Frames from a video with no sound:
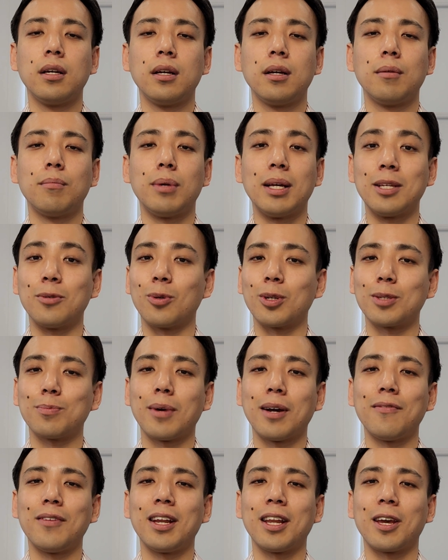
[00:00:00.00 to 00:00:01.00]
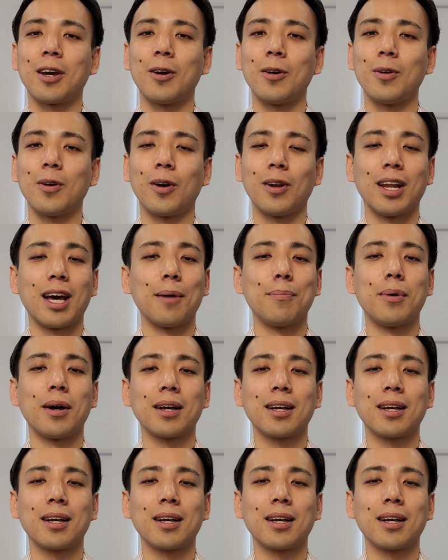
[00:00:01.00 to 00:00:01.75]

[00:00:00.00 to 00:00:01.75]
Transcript: Please watch my video on upper